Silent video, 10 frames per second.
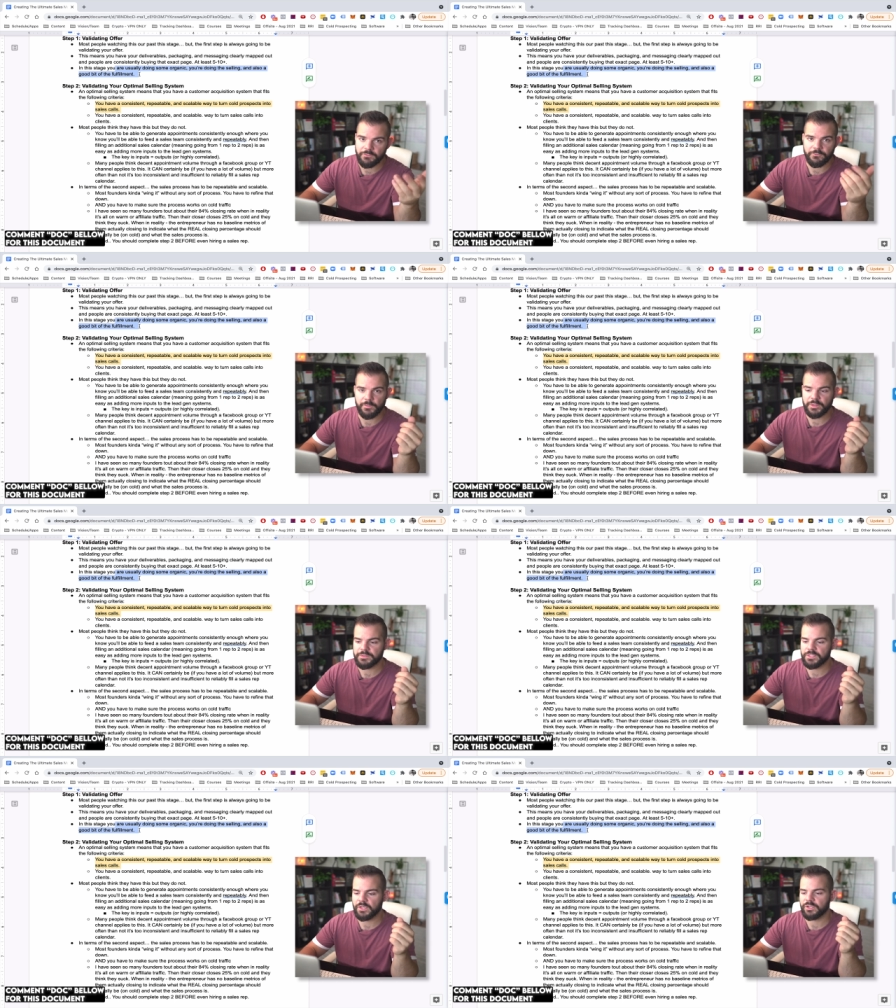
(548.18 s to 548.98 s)
of fulfillment
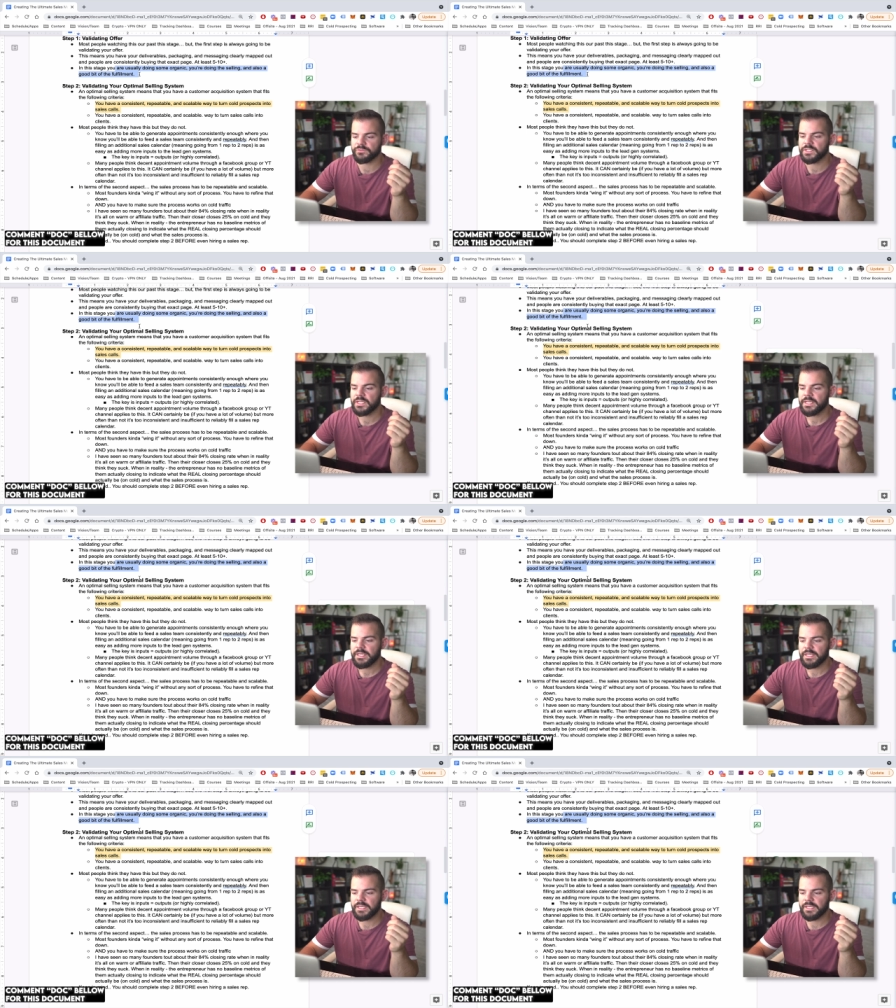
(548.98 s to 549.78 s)
themselves,
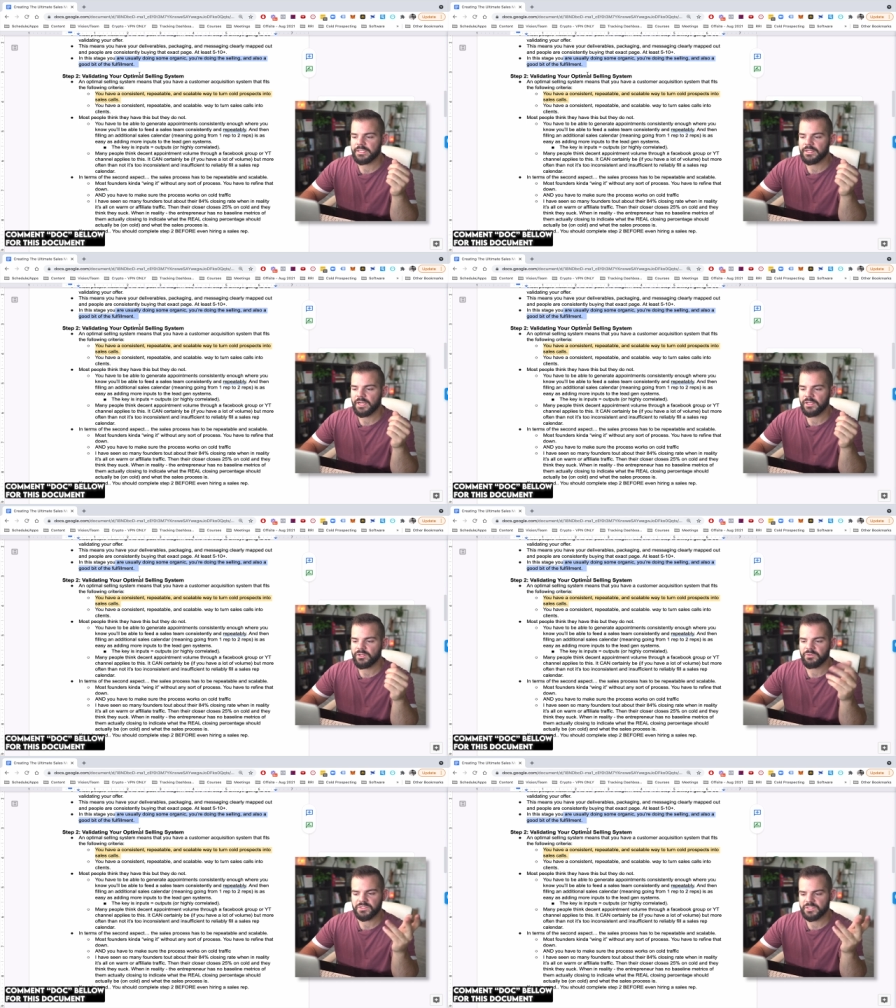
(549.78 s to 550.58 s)
and uh, you
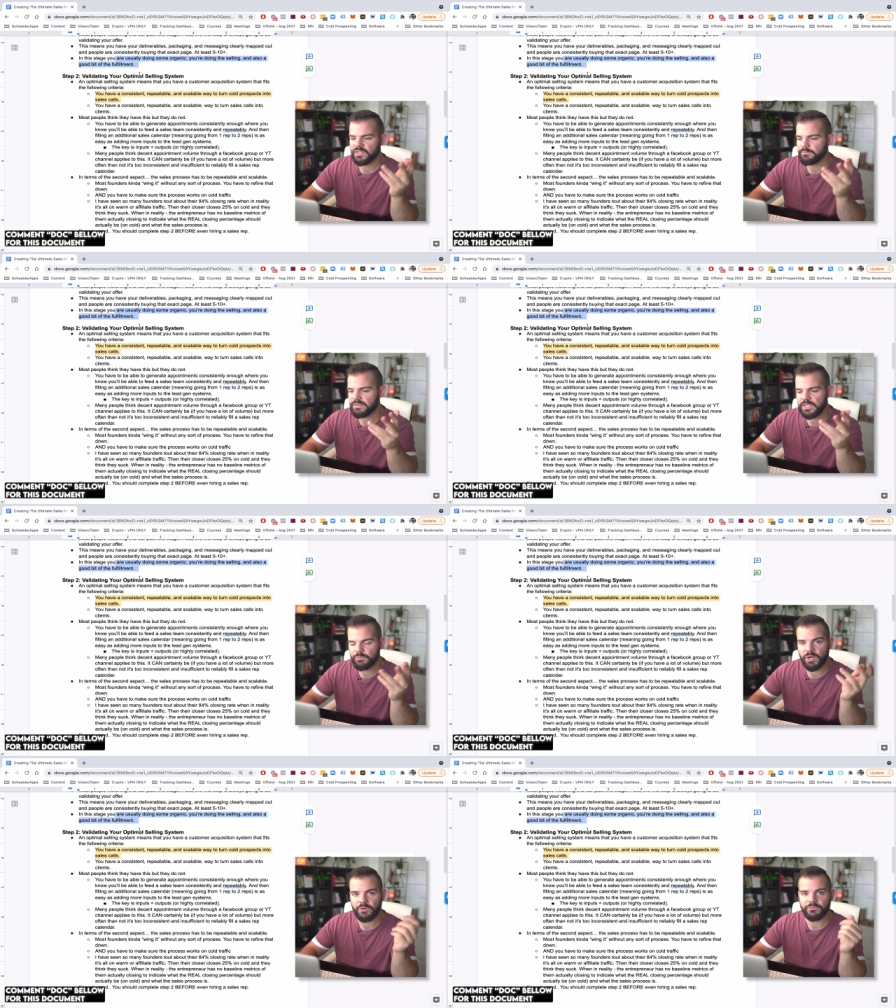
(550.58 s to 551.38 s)
know this is, can be
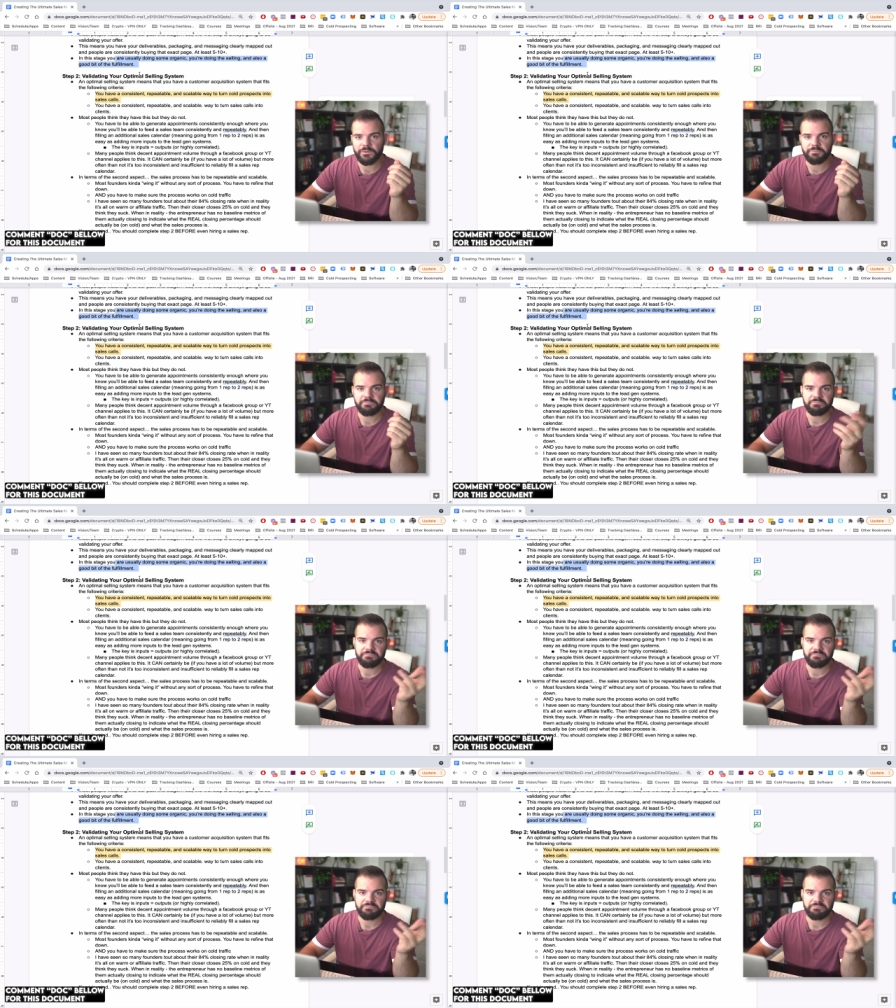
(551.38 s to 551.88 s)
anywhere from